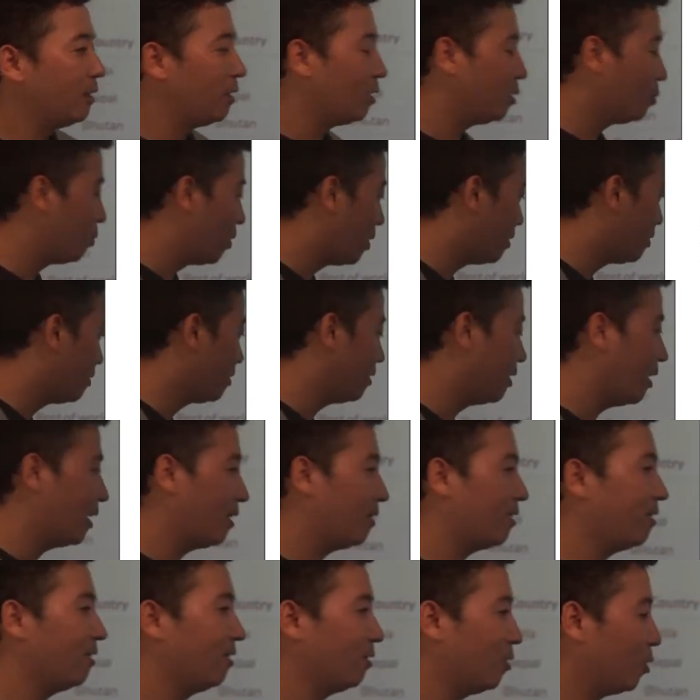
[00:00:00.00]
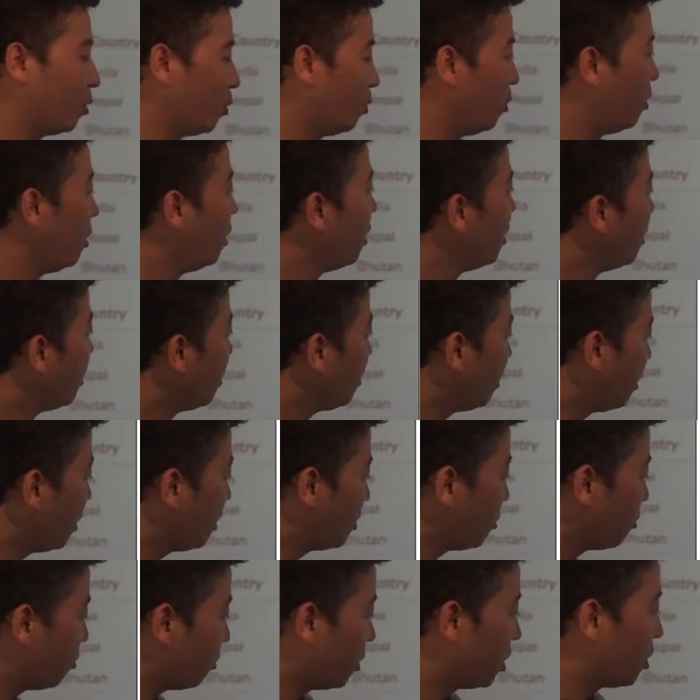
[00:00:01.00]
He's based in Canada, so
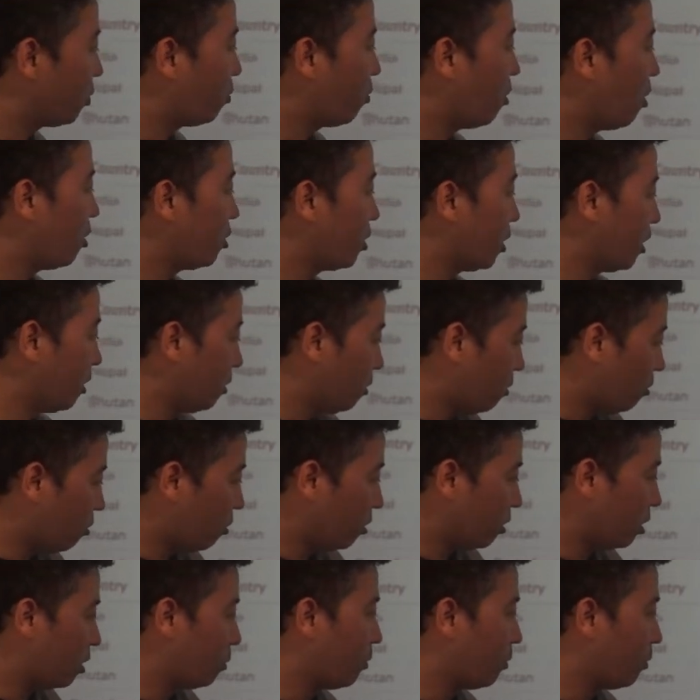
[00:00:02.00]
he's into this project called